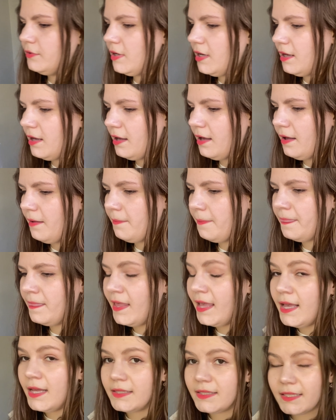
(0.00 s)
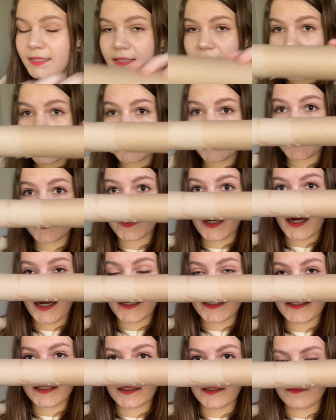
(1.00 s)
uh, this extra
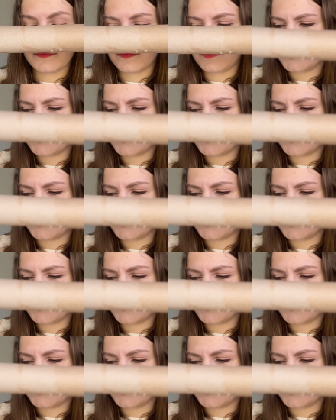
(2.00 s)
item.